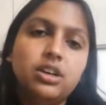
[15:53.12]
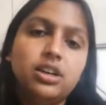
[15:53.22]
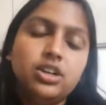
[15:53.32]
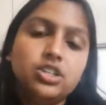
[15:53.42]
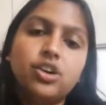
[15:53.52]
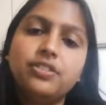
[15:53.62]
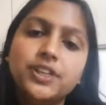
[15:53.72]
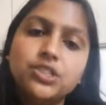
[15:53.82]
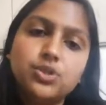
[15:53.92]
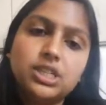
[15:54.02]
So our
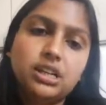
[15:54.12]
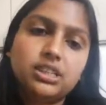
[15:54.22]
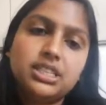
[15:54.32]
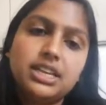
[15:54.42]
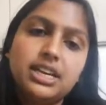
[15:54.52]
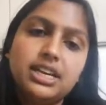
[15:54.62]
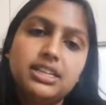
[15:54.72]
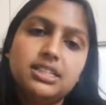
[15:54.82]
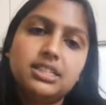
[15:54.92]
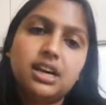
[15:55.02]
first result
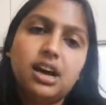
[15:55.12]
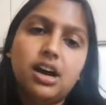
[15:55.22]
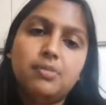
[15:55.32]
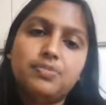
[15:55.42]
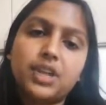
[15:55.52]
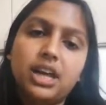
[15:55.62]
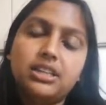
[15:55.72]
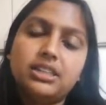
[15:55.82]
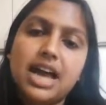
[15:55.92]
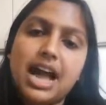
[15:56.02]
is
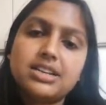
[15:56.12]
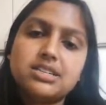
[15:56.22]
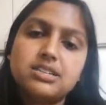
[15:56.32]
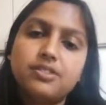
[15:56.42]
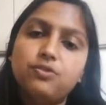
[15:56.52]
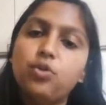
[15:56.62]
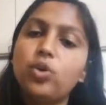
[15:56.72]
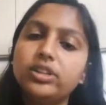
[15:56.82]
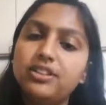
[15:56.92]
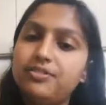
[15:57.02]
that
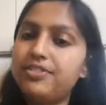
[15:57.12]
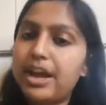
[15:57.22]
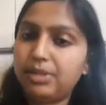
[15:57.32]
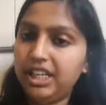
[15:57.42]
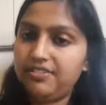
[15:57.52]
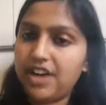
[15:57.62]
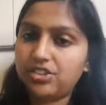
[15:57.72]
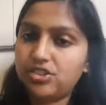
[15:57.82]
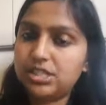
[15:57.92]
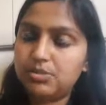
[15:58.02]
for the family of
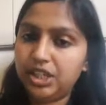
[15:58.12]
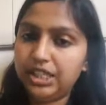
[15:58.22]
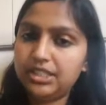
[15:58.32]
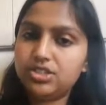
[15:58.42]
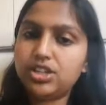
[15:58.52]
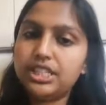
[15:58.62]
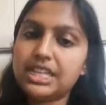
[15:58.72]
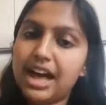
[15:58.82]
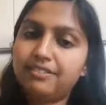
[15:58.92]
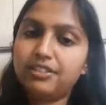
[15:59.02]
value stability constraints,
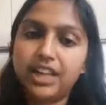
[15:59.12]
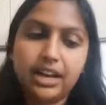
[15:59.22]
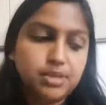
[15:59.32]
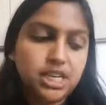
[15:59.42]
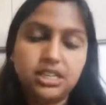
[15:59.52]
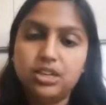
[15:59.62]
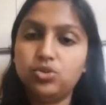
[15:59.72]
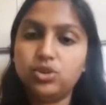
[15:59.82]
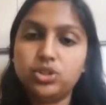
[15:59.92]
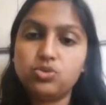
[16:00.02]
f of lambda
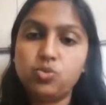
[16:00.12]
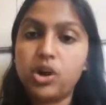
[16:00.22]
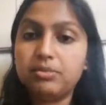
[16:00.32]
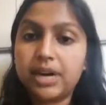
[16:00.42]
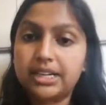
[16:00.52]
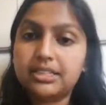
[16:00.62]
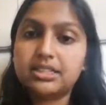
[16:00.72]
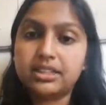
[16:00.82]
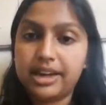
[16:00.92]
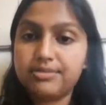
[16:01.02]
equals 1 minus
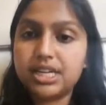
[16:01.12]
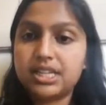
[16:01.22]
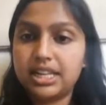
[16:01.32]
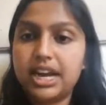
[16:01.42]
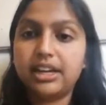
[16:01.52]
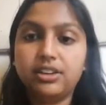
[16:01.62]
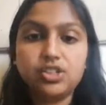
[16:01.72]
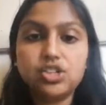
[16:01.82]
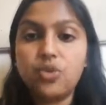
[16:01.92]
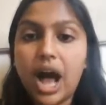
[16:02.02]
lambda to the negative
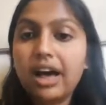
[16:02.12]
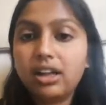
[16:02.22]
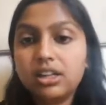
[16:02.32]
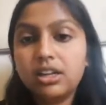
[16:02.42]
2L,